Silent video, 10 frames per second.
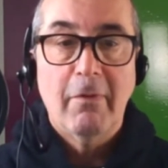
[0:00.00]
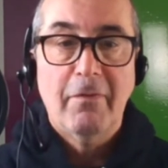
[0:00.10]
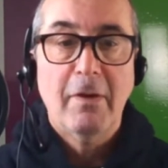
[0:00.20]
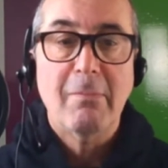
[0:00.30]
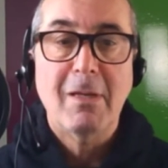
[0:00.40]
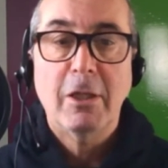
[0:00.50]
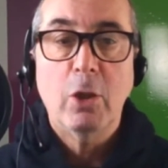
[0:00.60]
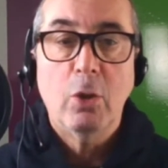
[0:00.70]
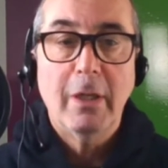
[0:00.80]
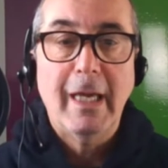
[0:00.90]
but
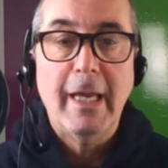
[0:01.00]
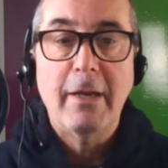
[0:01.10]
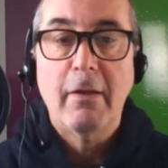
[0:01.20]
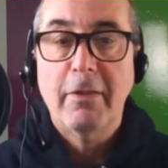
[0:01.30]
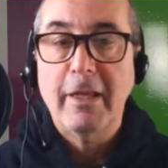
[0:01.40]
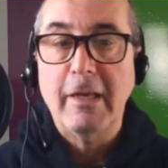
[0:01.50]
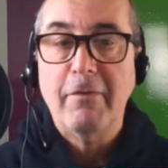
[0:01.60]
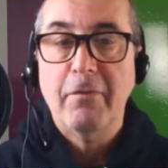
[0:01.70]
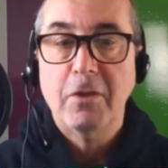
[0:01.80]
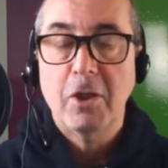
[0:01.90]
fundamentally in
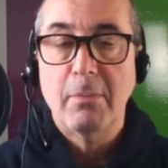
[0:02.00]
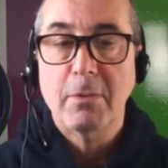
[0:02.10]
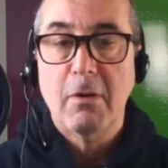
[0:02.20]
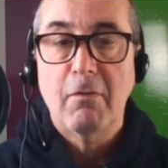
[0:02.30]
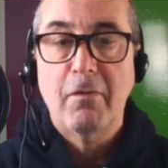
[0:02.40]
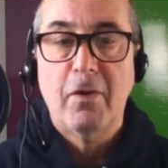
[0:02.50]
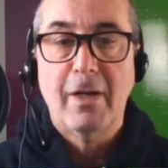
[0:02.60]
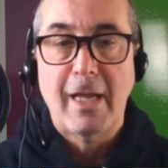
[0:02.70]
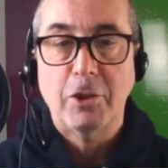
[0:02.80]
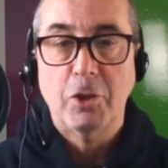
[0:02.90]
the terms of
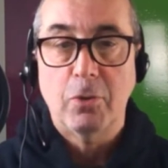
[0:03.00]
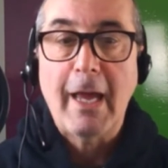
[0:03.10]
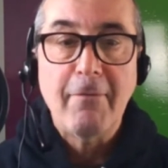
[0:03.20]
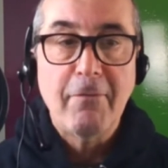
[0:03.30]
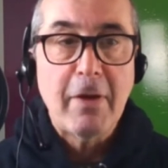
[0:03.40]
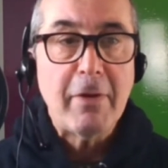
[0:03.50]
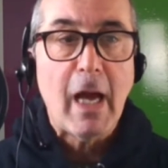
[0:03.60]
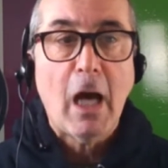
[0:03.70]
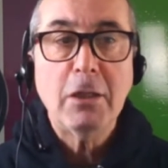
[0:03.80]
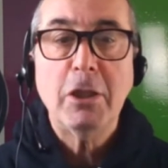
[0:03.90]
financial. A
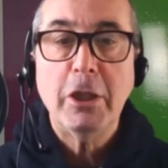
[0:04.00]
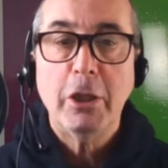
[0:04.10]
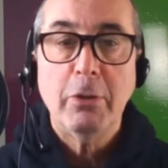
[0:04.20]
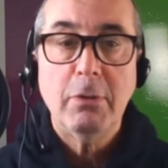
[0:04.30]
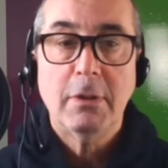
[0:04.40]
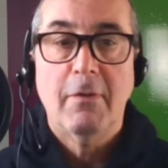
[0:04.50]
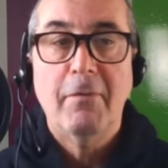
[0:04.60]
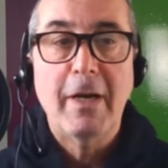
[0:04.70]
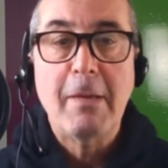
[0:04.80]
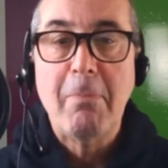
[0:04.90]
very underused,
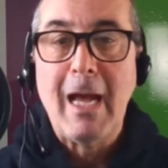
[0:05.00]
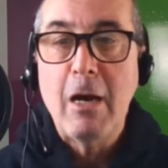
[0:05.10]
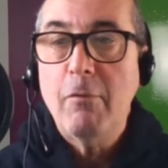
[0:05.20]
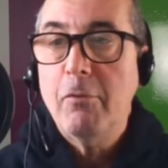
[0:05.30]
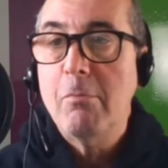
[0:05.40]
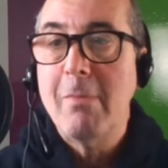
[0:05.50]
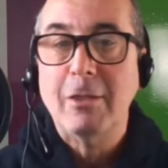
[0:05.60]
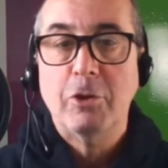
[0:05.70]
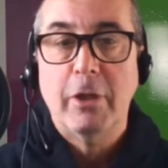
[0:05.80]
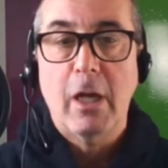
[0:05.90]
very powerful
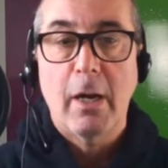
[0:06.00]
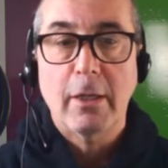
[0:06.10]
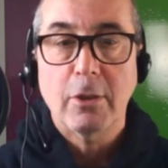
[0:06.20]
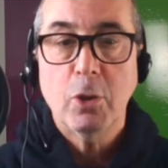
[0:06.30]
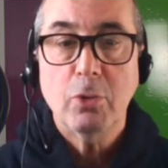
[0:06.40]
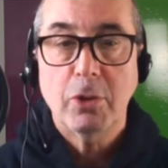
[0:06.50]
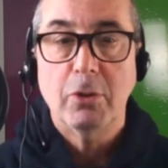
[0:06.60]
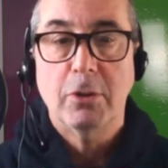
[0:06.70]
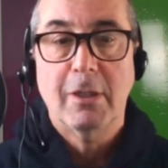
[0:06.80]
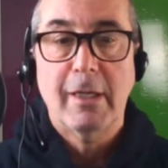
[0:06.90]
metric I'm going to talk
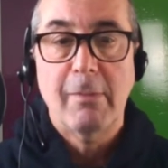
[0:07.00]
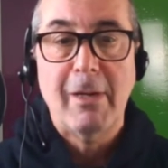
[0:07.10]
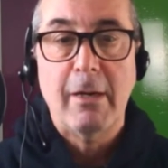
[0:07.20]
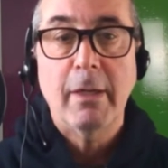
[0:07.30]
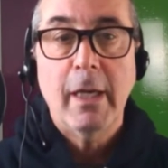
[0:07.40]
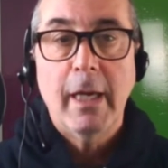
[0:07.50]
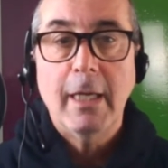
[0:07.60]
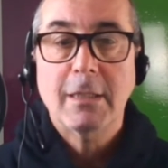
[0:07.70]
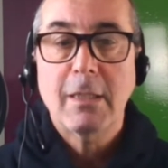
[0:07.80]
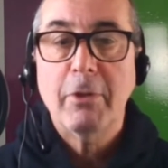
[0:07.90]
to you today about
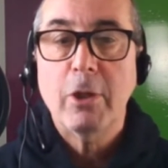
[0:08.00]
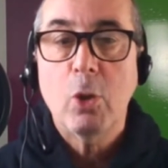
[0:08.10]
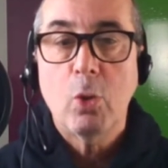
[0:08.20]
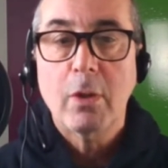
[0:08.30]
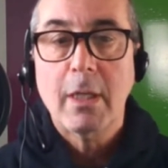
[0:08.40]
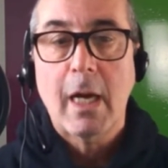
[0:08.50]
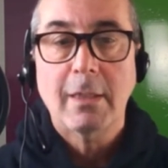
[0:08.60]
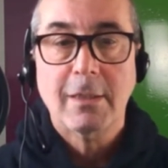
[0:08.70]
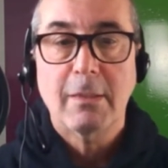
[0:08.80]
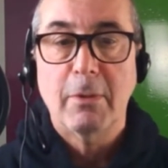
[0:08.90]
is something called
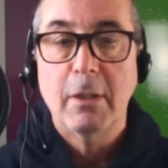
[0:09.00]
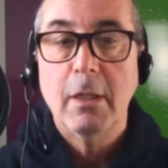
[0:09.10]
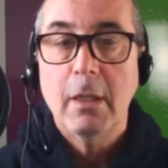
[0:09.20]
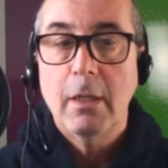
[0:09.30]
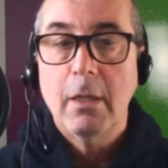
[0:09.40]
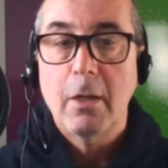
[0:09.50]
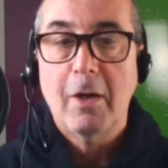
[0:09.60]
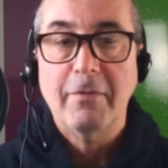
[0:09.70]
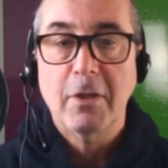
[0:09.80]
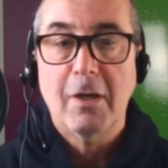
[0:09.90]
customer
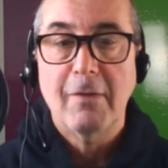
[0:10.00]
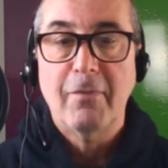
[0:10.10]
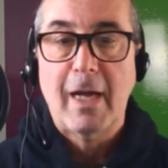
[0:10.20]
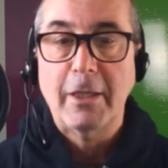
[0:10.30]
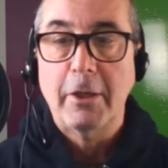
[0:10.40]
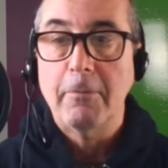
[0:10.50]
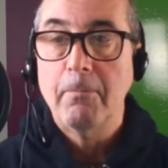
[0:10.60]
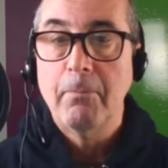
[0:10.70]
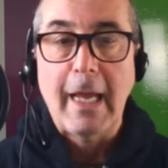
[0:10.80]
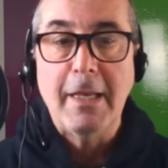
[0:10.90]
lifetime value.
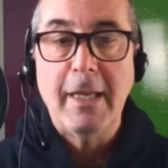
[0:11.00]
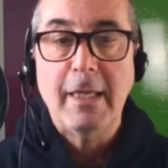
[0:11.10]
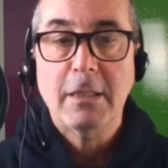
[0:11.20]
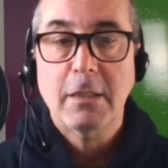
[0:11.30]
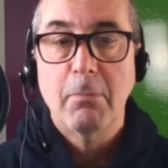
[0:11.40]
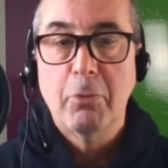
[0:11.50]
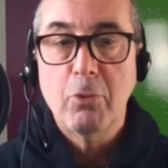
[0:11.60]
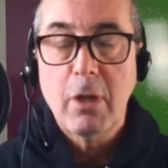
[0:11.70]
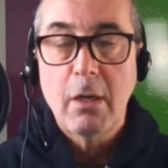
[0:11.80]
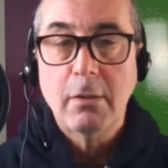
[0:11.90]
In this
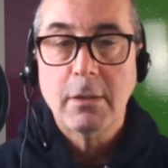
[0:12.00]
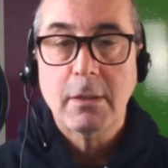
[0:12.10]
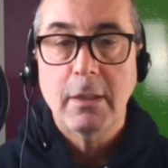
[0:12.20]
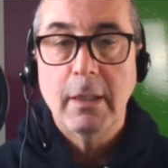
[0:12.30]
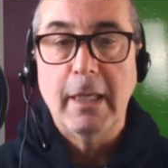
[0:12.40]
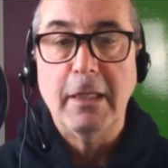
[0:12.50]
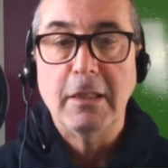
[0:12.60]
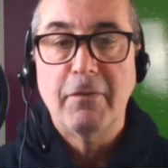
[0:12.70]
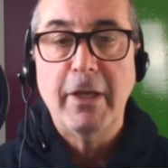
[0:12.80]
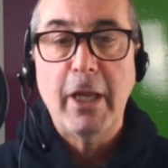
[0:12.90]
broadcast, in
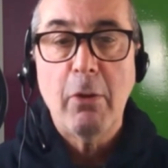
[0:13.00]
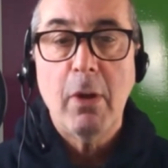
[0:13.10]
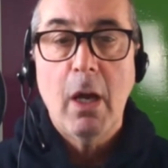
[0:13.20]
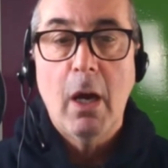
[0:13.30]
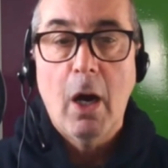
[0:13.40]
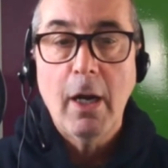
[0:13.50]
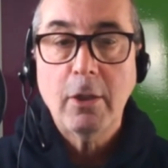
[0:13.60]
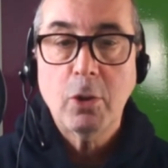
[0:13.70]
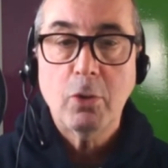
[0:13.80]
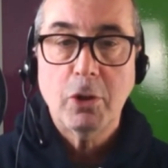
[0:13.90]
this video, I'm
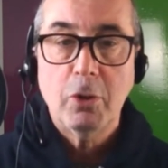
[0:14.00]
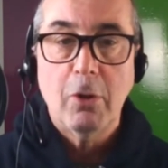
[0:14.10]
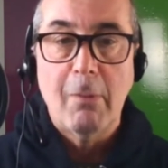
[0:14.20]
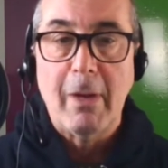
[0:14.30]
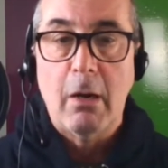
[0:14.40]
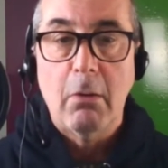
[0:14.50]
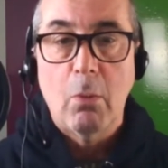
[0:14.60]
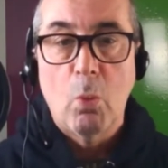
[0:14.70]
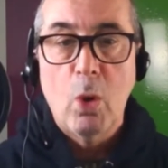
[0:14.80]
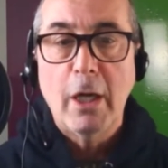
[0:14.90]
going to talk to you
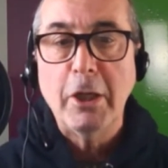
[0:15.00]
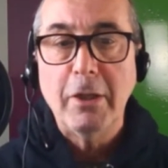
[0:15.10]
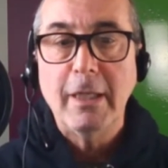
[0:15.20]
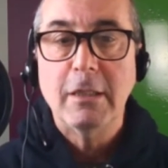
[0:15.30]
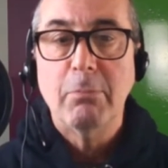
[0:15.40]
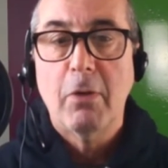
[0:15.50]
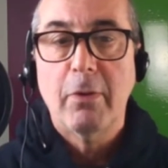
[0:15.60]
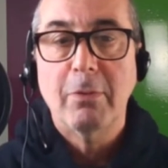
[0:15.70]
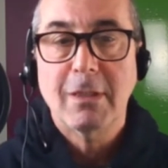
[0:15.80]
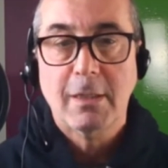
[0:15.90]
about why you need to
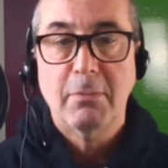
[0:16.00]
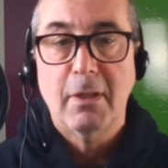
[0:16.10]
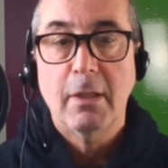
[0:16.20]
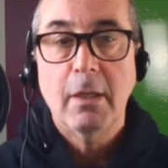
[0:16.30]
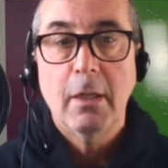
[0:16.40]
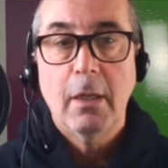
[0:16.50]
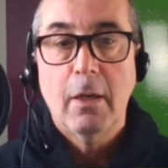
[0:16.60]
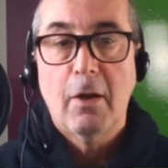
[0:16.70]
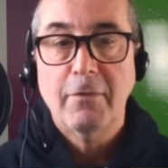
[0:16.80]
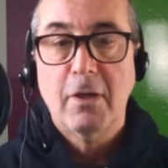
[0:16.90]
bother with customer
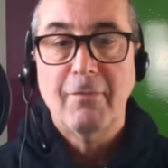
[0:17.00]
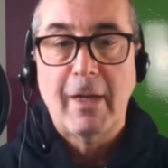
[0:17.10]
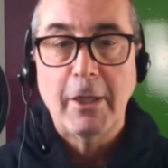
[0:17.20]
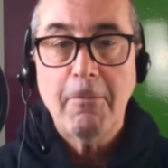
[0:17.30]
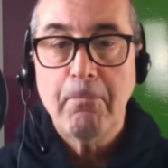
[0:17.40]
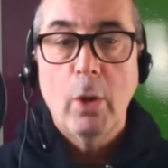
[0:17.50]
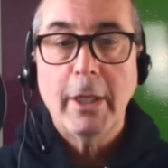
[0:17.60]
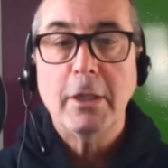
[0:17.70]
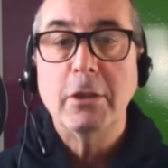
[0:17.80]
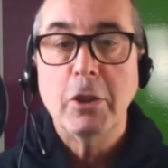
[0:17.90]
lifetime value,
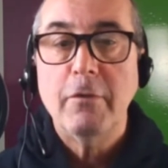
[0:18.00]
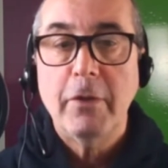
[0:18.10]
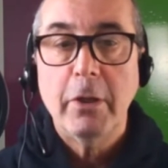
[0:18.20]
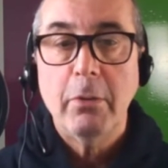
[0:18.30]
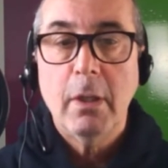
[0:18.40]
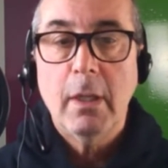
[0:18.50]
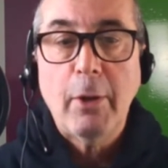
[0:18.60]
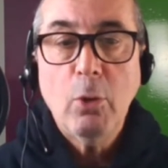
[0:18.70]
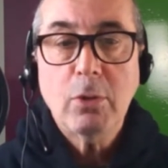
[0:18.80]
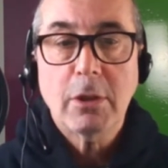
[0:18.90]
what it can do for you,
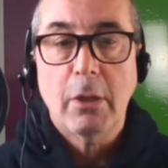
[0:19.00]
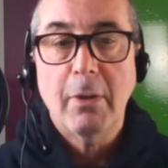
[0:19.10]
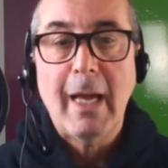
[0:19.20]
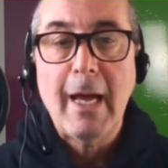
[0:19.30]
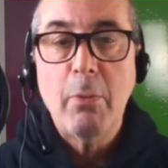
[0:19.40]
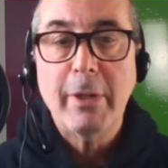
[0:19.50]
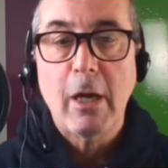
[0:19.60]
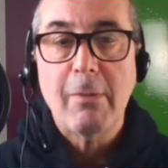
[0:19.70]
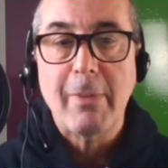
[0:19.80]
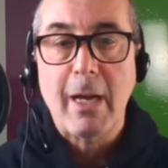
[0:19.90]
and also how we
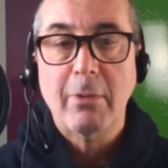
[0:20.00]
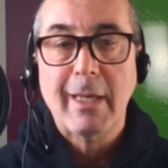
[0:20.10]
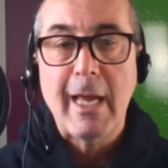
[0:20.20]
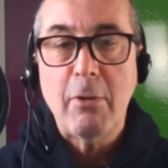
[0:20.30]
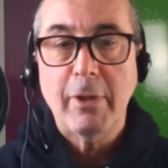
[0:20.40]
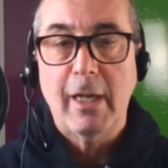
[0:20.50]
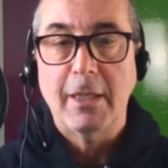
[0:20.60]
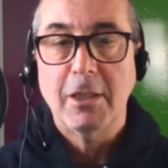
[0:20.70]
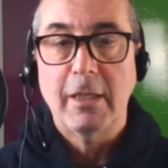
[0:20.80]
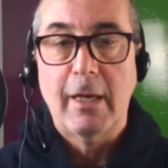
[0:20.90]
go about
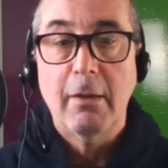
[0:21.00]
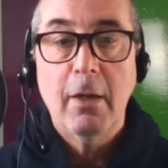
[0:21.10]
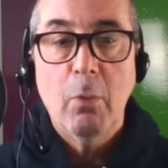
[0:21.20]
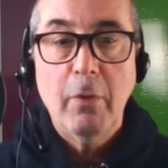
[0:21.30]
calculating that